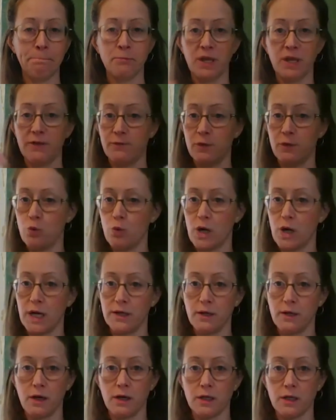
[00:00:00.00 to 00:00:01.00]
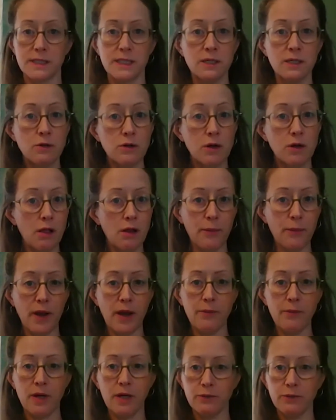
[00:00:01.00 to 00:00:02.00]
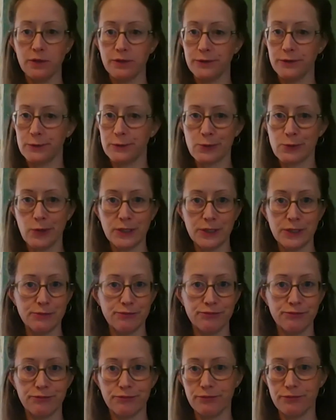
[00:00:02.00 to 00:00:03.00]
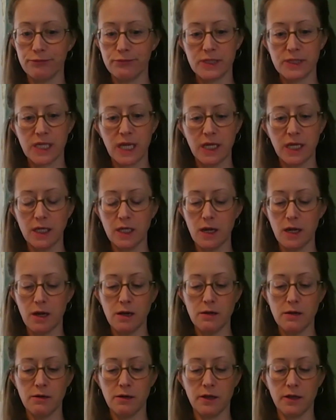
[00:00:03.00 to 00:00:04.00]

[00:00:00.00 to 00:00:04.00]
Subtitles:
If you want a single colored pom-pom, you use 1 skein of yarn.